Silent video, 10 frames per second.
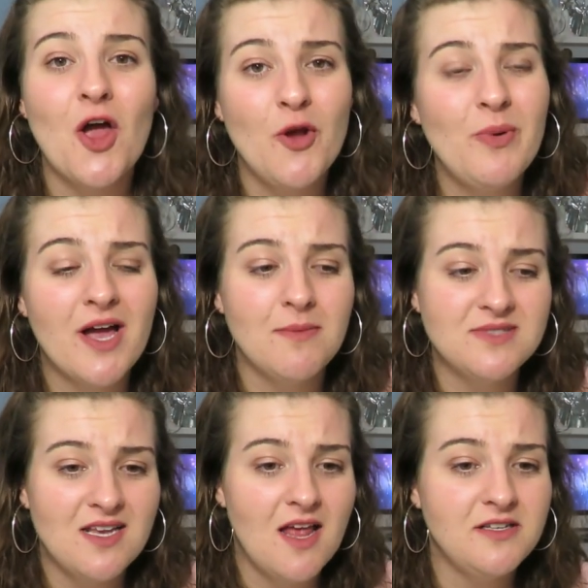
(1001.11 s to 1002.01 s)
I hope it
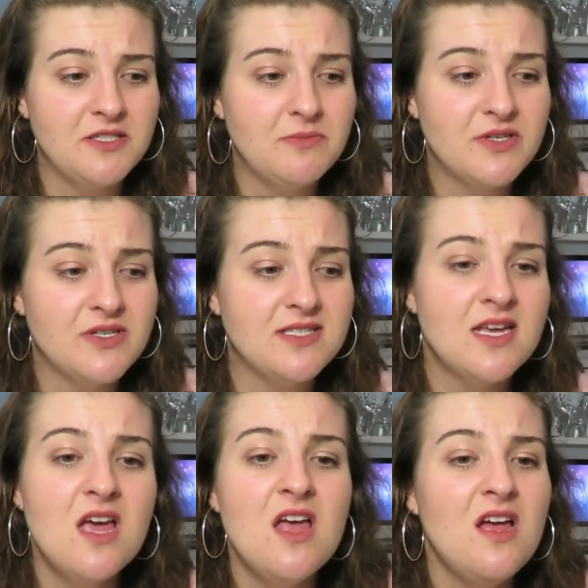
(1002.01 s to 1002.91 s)
comes to London,
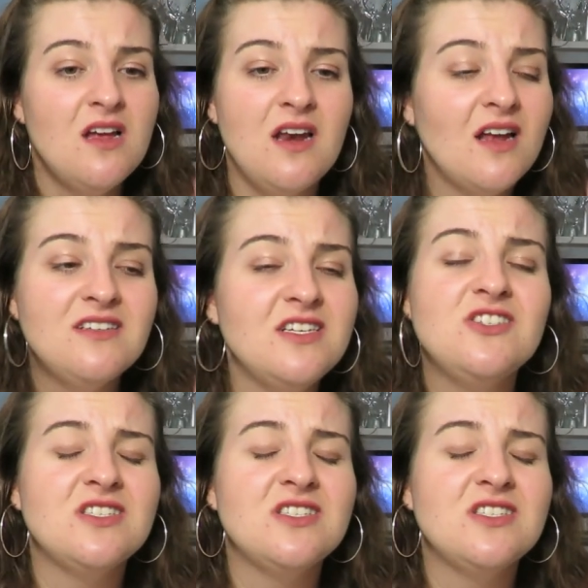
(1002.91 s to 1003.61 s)
because London